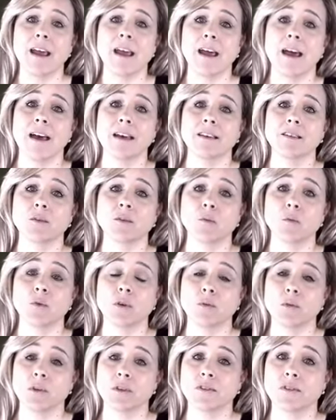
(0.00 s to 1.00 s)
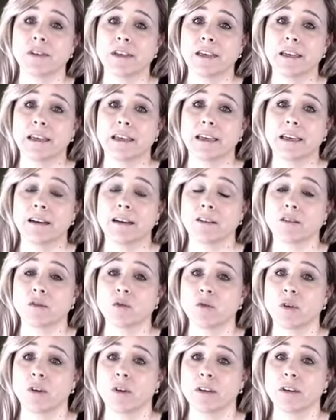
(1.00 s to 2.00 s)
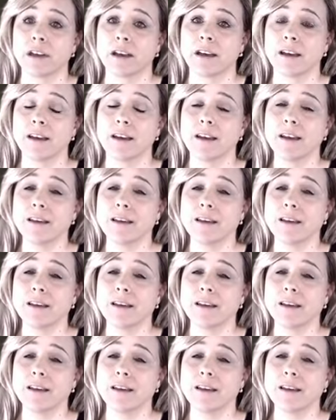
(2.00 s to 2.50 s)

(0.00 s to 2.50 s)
as what we're seeing in Australia